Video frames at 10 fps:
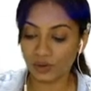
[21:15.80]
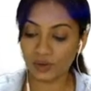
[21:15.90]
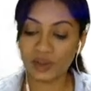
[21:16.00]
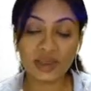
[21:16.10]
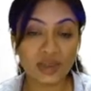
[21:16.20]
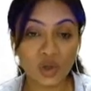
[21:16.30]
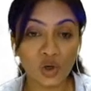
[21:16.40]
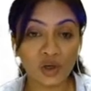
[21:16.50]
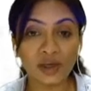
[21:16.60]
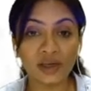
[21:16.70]
this
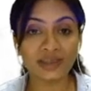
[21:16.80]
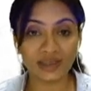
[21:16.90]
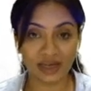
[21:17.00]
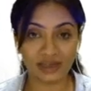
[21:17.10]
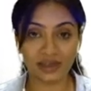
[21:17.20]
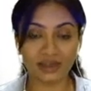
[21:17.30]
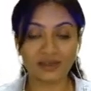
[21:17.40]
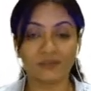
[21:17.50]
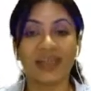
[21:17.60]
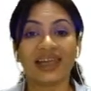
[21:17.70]
coronary sinus
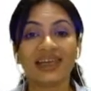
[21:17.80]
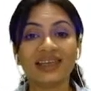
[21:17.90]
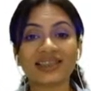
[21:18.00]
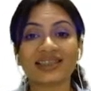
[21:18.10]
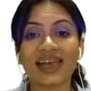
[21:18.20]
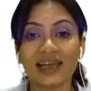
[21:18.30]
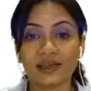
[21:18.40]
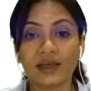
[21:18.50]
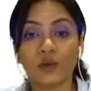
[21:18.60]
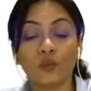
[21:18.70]
is
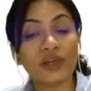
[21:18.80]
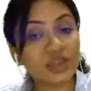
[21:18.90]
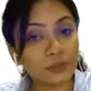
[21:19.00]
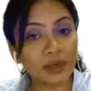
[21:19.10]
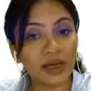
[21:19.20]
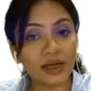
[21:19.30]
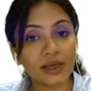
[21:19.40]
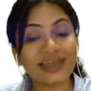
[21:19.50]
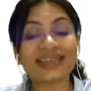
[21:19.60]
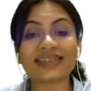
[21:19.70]
carrying which blood?
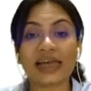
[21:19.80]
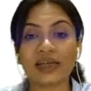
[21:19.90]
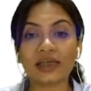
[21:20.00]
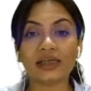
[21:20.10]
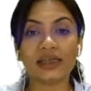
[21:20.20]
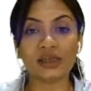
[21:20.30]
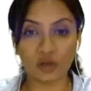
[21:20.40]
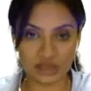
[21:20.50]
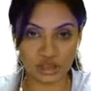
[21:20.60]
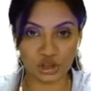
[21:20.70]
It's carrying
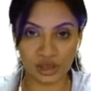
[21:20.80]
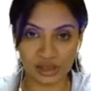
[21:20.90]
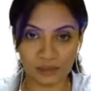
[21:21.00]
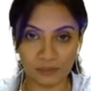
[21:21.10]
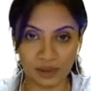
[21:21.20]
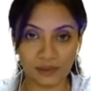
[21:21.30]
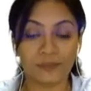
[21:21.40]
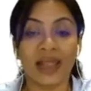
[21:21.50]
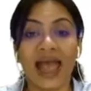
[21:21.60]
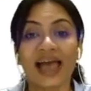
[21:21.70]
deoxygenated blood.
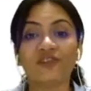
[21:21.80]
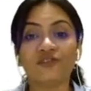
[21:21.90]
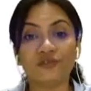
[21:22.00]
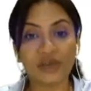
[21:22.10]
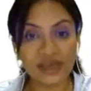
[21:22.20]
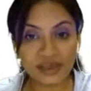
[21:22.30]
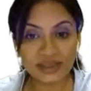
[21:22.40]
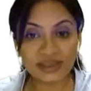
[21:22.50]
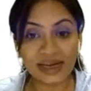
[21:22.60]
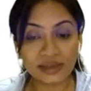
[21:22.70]
And where is
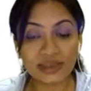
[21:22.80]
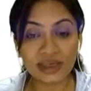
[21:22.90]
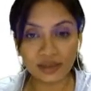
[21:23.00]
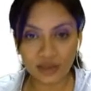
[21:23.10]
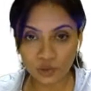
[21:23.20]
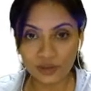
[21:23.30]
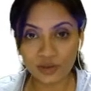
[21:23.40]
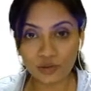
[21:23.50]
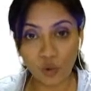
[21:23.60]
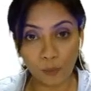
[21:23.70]
that sinus going to
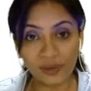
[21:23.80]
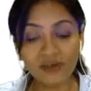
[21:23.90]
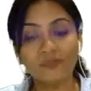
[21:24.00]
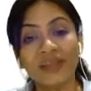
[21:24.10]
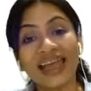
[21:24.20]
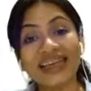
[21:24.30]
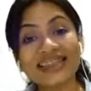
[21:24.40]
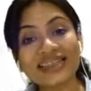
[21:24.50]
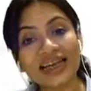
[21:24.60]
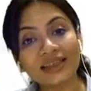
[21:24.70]
open?
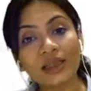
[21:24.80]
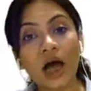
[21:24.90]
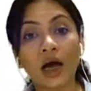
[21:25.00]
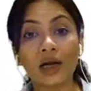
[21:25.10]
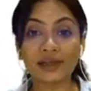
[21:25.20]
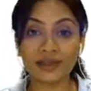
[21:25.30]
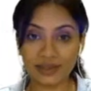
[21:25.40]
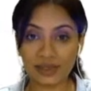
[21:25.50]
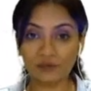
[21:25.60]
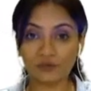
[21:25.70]
Inside the heart itself.